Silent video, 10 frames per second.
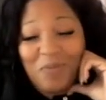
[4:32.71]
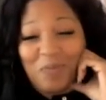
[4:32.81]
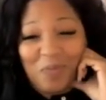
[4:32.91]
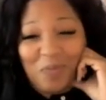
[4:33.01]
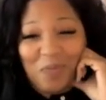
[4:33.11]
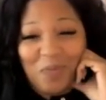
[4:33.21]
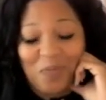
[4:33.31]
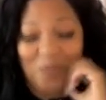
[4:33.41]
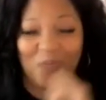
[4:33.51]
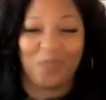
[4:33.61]

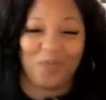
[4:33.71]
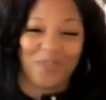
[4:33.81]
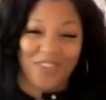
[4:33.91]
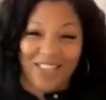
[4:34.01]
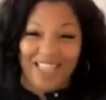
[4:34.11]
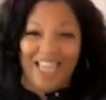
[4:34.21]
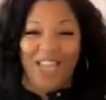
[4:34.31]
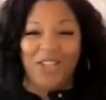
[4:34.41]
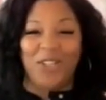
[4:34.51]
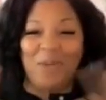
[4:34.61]

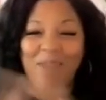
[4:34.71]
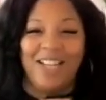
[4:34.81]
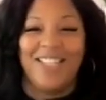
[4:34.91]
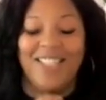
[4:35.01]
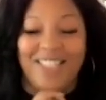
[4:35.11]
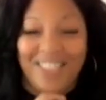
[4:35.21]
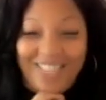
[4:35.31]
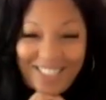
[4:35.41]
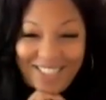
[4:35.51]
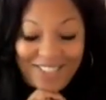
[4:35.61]

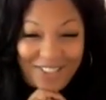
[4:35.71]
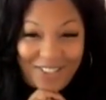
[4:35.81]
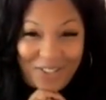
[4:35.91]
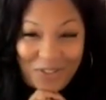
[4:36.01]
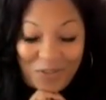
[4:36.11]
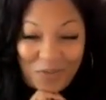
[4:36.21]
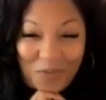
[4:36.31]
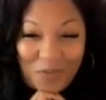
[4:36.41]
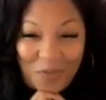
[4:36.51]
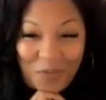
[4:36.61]

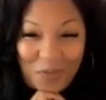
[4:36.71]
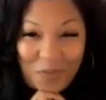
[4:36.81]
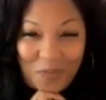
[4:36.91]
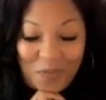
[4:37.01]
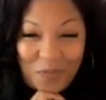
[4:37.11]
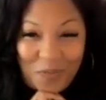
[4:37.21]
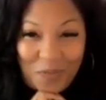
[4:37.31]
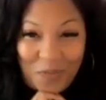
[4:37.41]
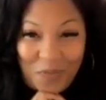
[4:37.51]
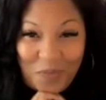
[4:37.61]

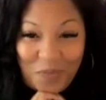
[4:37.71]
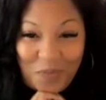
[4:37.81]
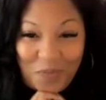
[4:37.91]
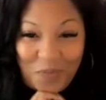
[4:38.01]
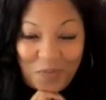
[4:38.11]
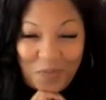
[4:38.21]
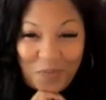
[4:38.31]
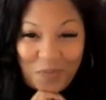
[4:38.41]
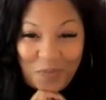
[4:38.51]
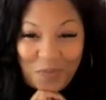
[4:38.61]

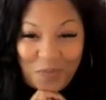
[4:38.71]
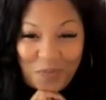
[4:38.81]
[no speech]